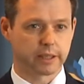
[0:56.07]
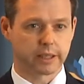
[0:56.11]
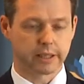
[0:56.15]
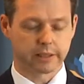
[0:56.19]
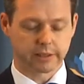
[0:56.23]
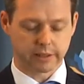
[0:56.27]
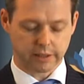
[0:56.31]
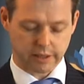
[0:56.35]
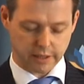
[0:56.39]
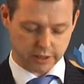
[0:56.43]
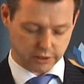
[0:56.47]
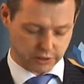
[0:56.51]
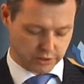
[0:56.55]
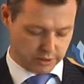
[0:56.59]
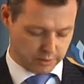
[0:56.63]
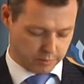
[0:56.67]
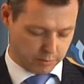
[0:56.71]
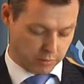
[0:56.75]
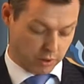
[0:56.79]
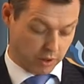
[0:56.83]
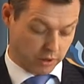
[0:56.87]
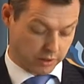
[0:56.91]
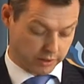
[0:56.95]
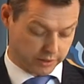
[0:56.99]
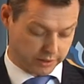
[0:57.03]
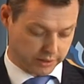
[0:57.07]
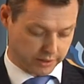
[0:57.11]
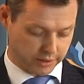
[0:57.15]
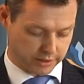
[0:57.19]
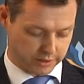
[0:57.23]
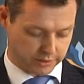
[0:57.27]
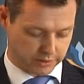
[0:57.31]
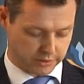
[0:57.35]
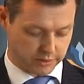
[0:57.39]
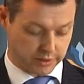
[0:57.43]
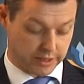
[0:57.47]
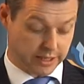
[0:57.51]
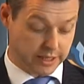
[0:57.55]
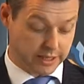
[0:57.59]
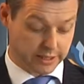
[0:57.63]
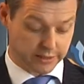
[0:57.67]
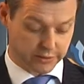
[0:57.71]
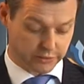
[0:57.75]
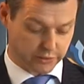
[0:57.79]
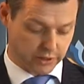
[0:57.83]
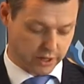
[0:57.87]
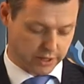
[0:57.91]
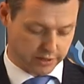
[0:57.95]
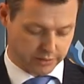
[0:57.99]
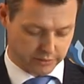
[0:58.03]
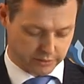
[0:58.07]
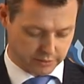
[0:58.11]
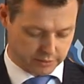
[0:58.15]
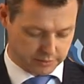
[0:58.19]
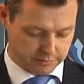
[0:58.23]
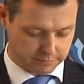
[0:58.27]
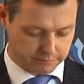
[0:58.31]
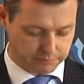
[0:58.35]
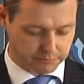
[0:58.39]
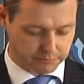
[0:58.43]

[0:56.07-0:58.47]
international politics in general.